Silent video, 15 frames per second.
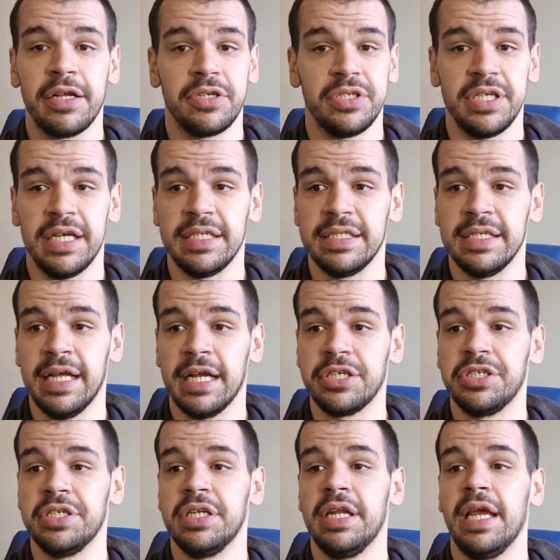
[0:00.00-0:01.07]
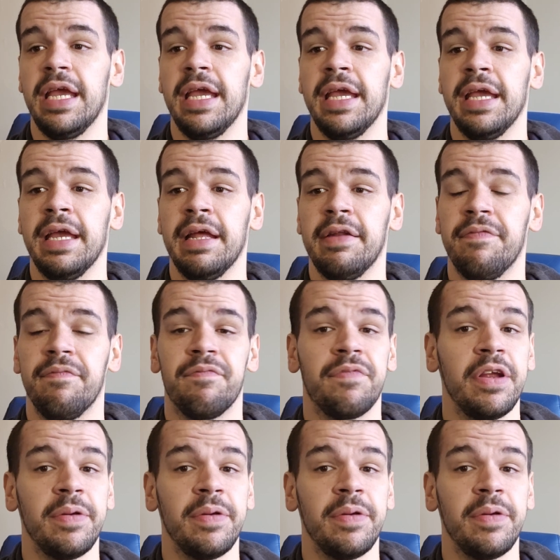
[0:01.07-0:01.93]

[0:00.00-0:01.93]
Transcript: exercise selection and